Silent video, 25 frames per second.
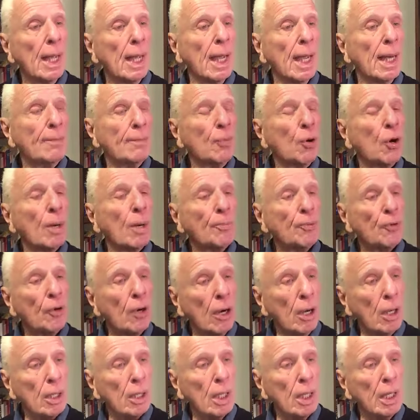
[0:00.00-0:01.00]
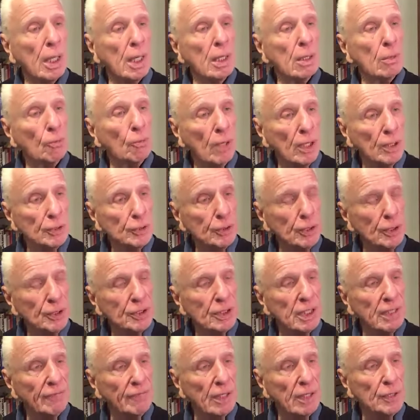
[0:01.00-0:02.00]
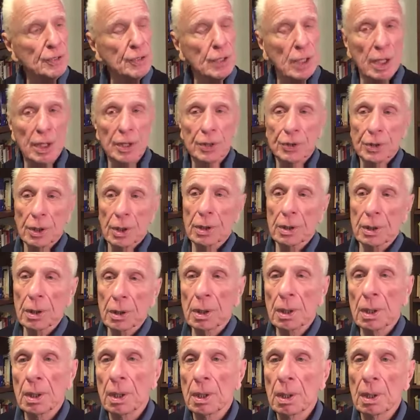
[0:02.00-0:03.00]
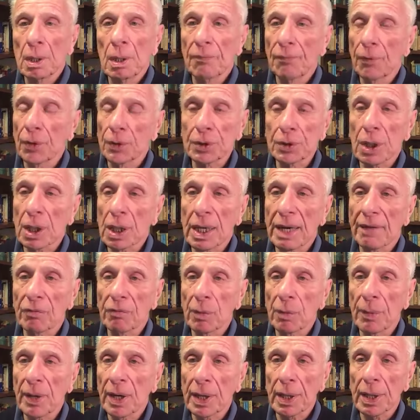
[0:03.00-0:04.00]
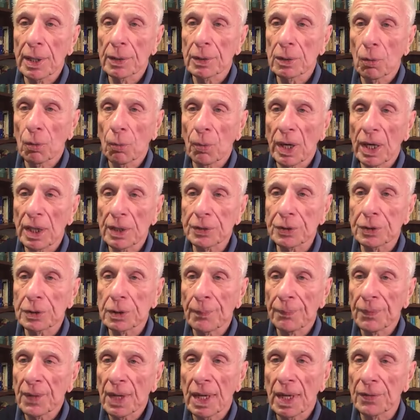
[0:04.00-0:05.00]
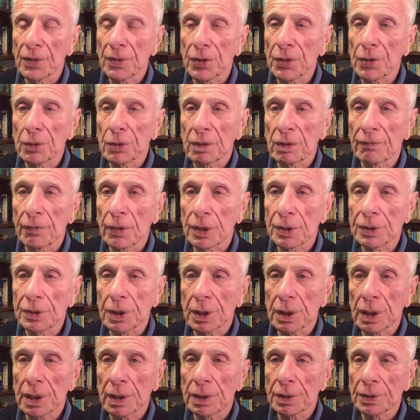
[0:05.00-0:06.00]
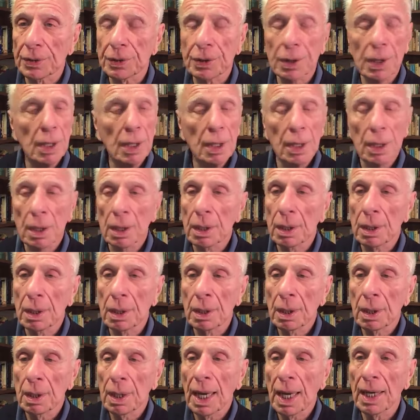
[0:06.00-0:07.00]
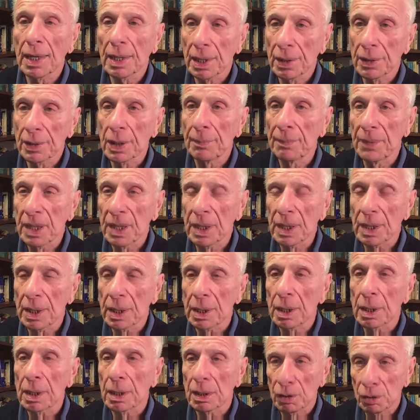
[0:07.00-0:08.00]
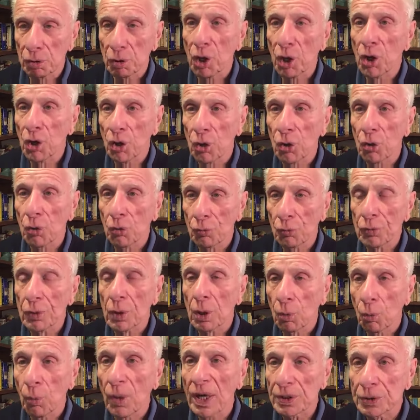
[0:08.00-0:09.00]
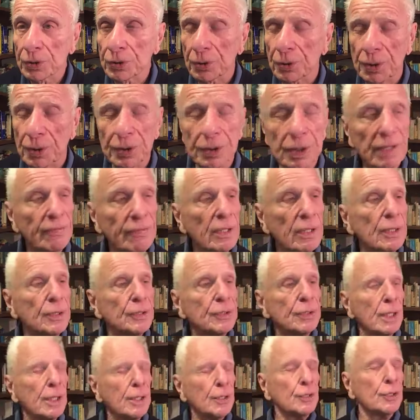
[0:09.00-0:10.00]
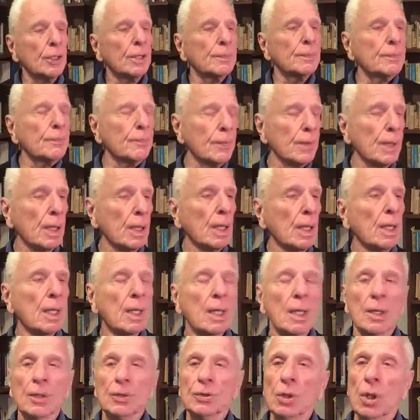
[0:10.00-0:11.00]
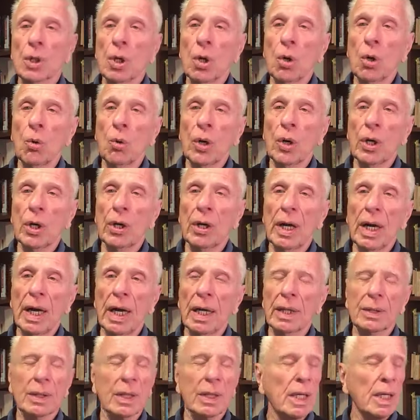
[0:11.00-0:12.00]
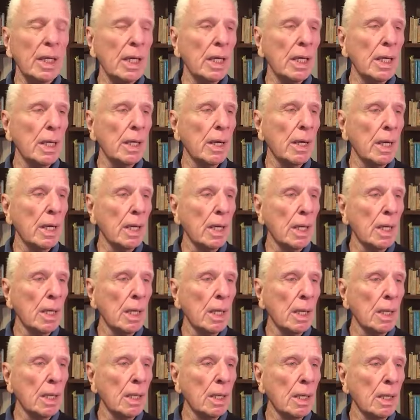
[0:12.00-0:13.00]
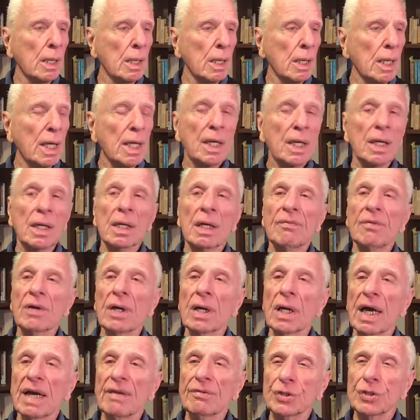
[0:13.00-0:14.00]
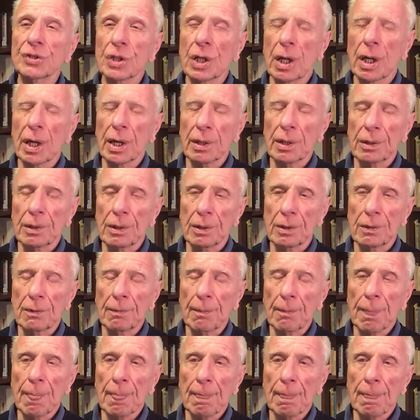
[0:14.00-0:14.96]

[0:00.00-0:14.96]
And more broadly, Western civilization. Virtually everybody in the West, in the universities, and in the media loathe Western civilization. So we're at the end of a life cycle